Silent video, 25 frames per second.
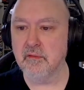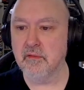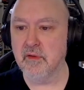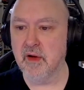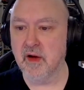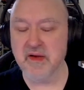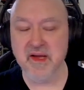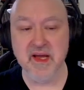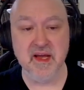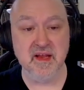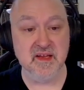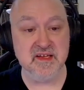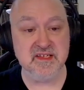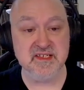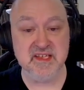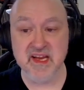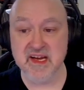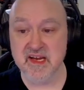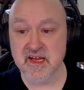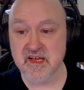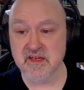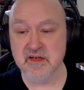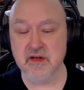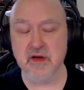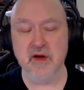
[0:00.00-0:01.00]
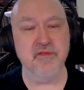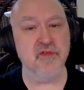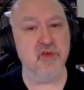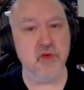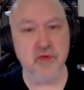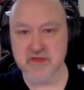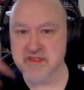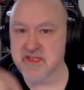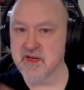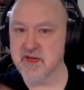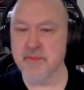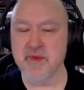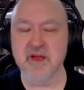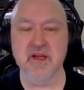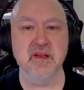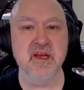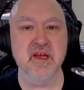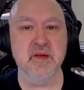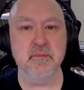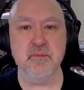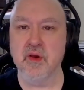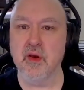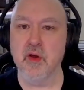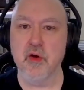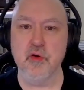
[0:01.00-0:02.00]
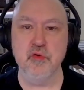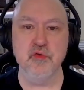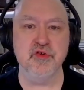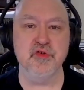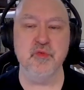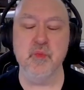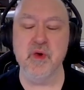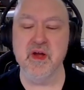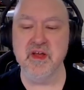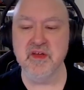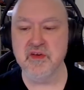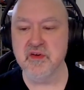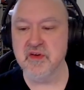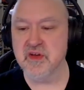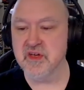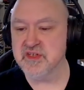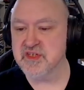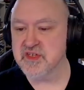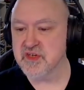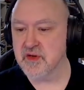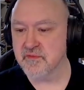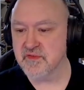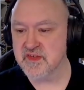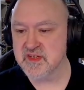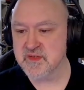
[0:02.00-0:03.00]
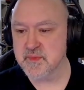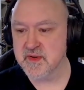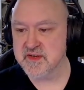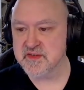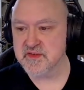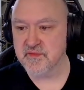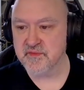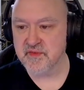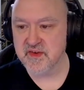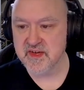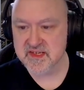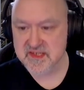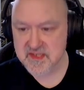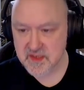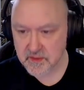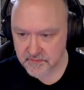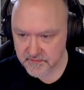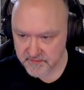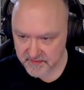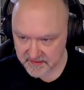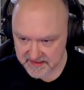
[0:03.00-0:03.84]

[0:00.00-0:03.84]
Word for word: Okay, let's get into, of course, there'll be a link below to where you can solve this puzzle for yourself.